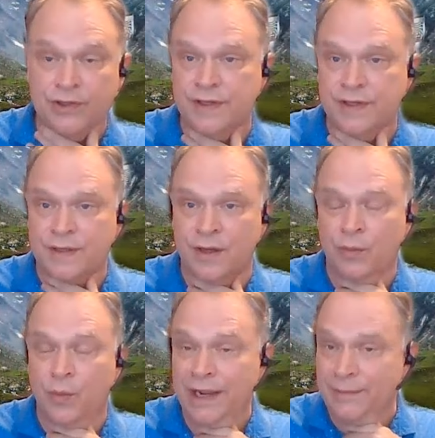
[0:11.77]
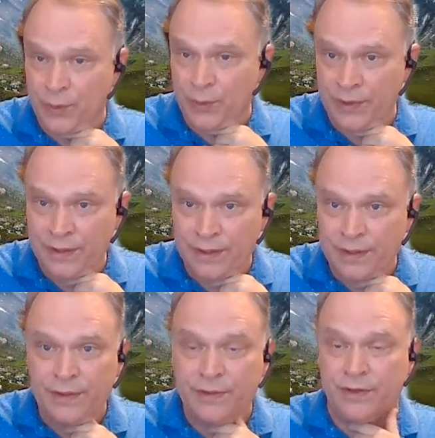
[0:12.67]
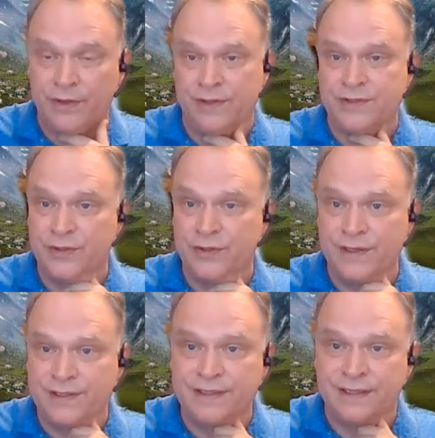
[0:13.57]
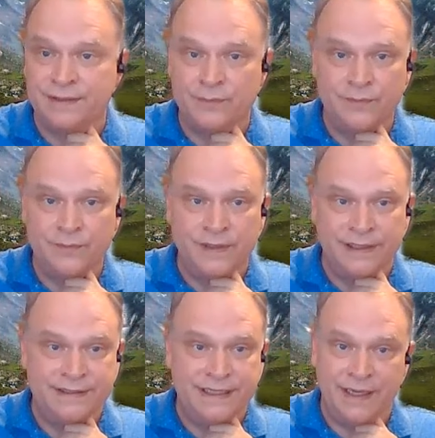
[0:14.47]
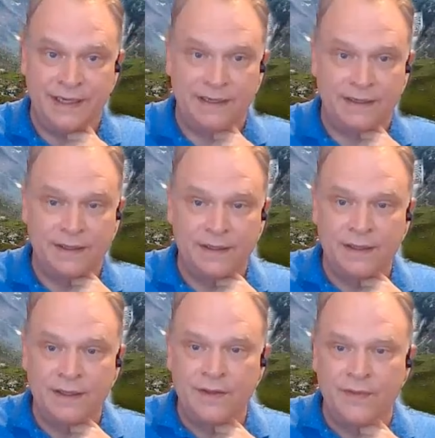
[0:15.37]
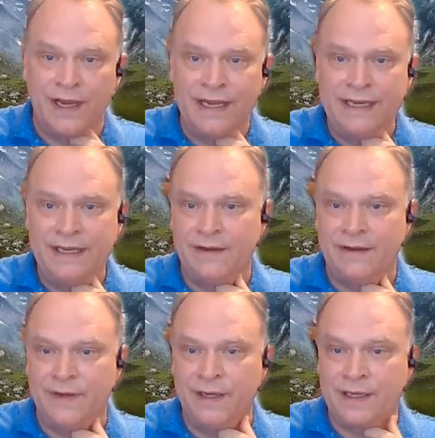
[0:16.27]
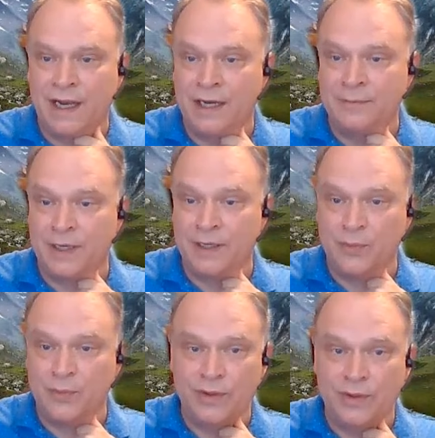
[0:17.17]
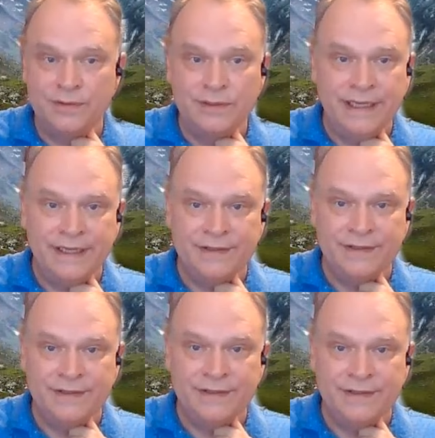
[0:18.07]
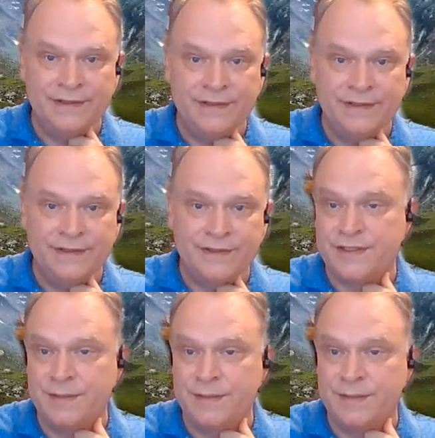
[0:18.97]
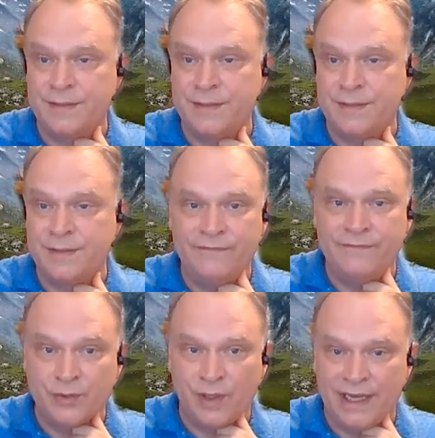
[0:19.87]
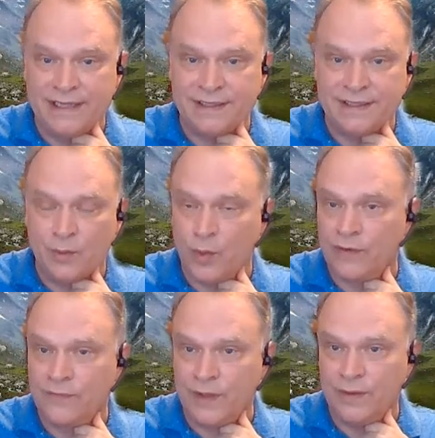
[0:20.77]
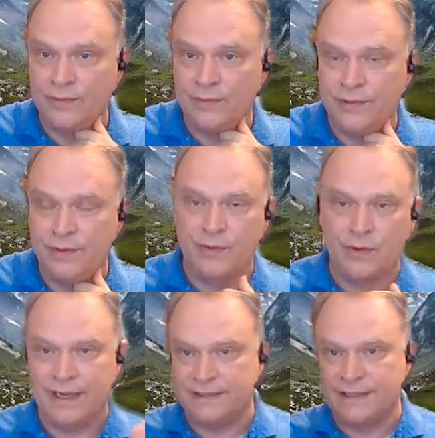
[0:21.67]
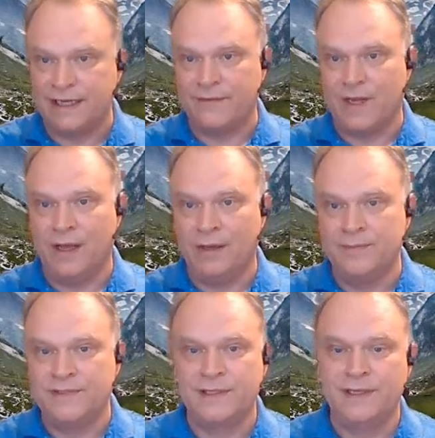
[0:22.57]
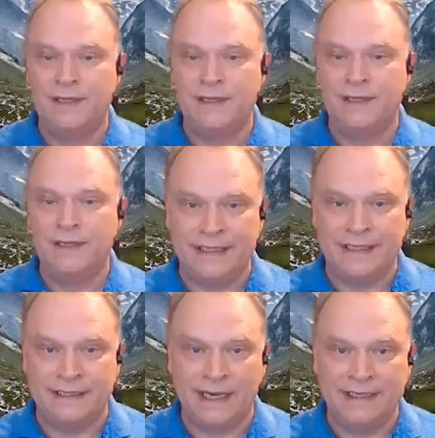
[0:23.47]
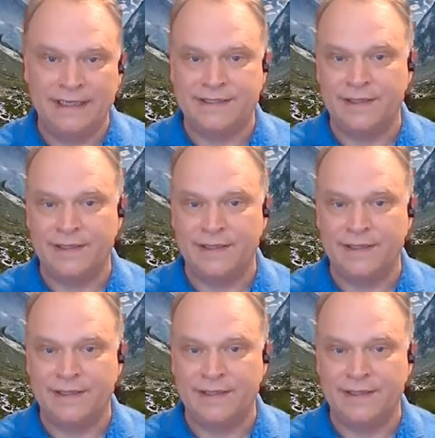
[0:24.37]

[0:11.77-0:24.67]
this on a whiteboard. You can also do this in Teammate. The idea of a Kanban board is just a simple way of visualizing workflow. You create a set of columns, and then the idea is that